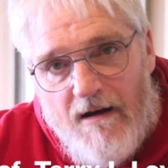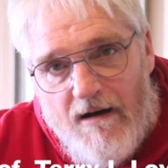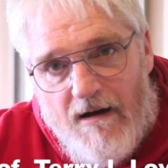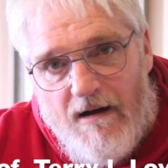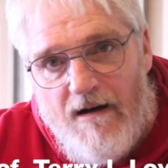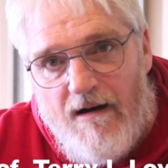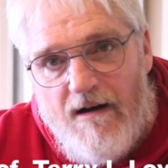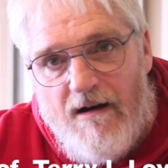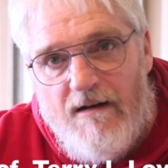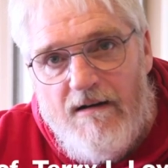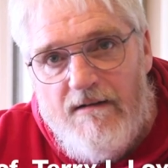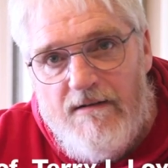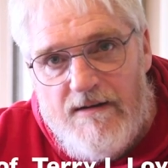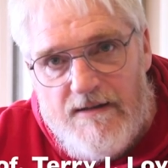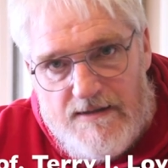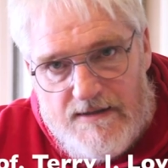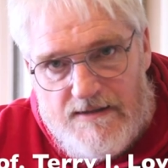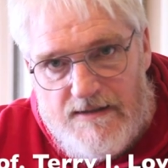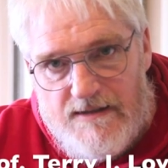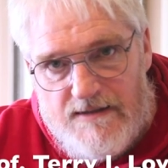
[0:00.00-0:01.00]
Our
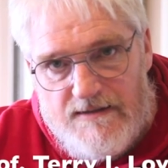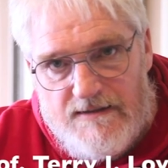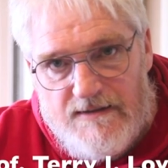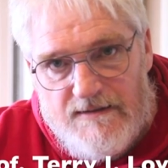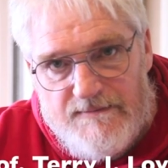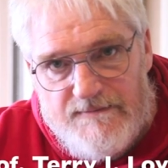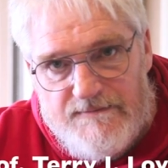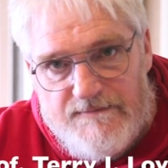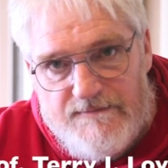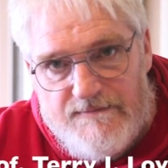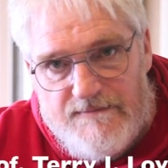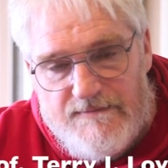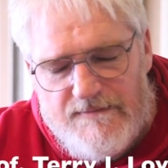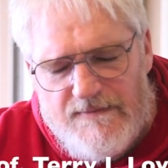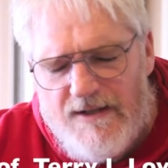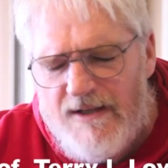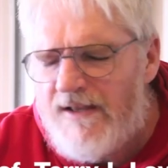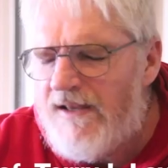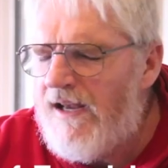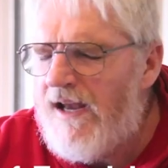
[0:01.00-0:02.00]
system,
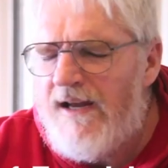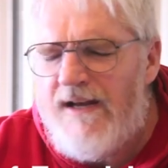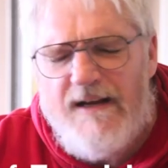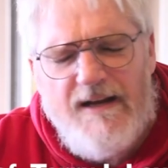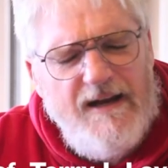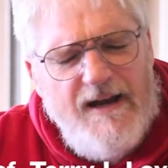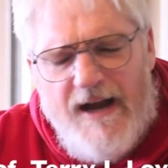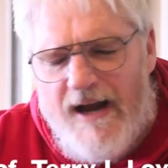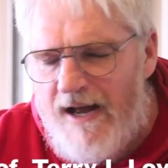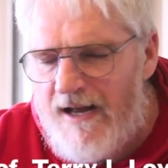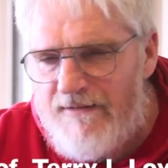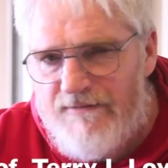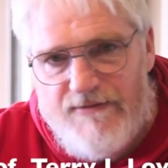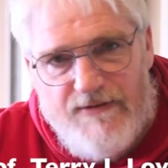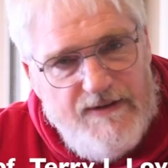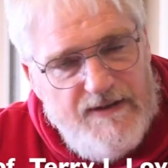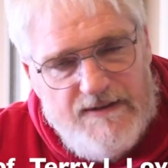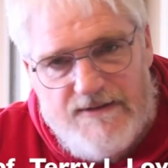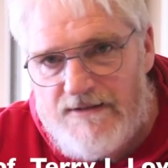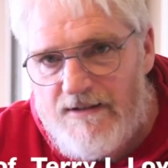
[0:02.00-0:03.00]
thank God
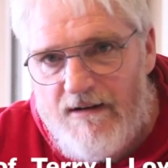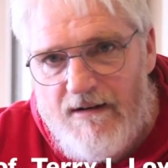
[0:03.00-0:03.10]
for this,